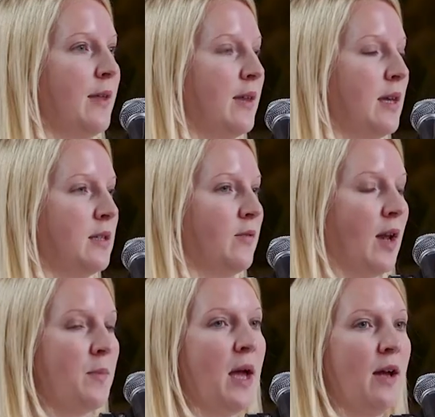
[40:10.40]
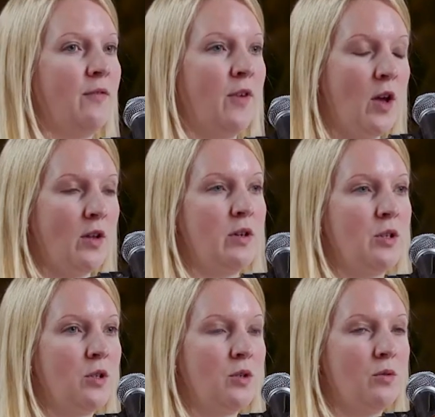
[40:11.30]
then developed that further
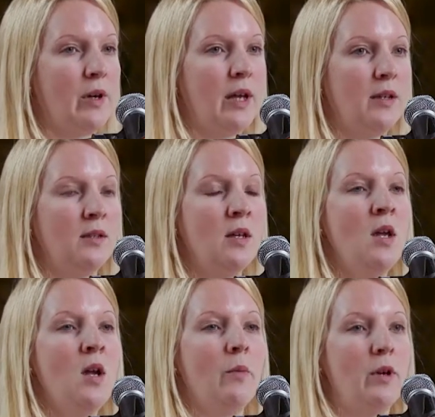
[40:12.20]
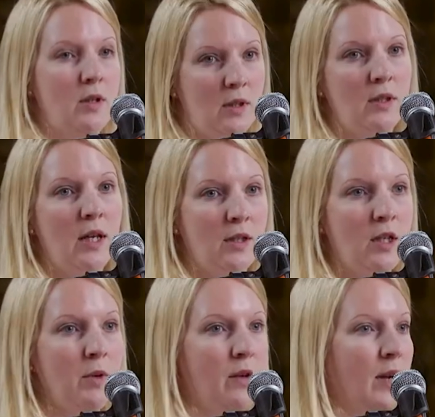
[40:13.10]
into toolkits, which, as I say, is
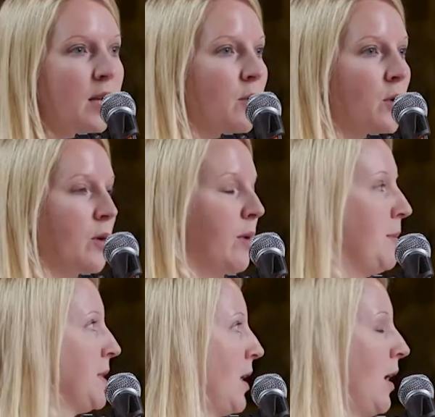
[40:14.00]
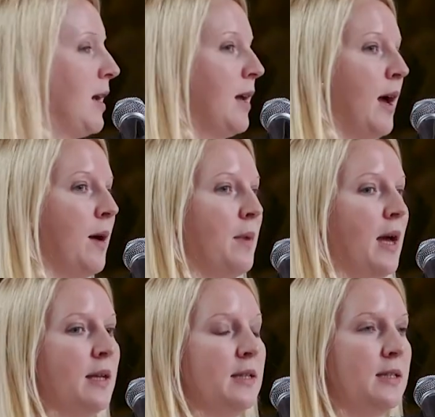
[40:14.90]
going to be available on the website.
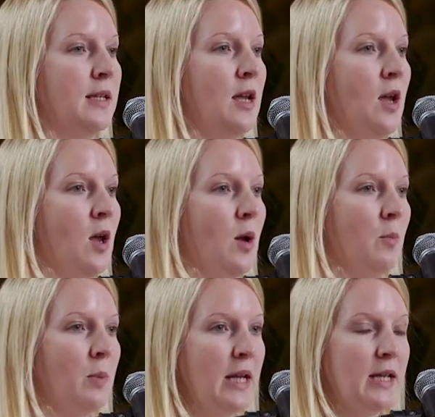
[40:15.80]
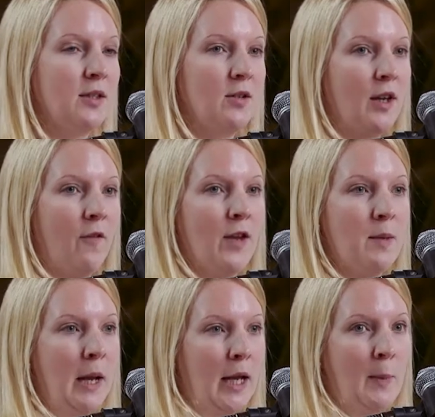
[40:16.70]
And please do give
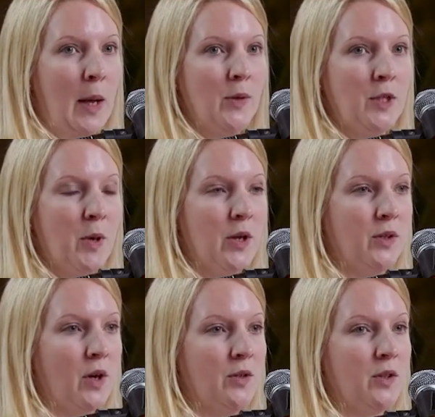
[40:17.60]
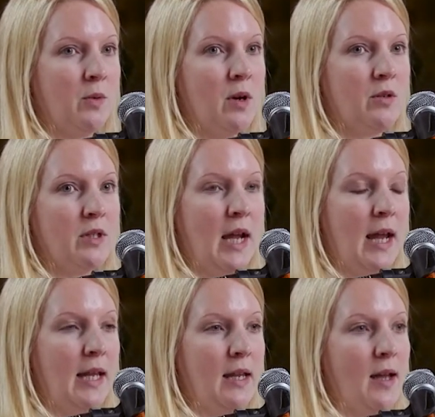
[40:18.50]
feedback about these postcards as well
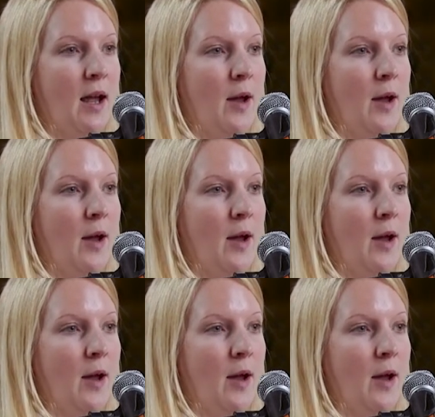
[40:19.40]
today.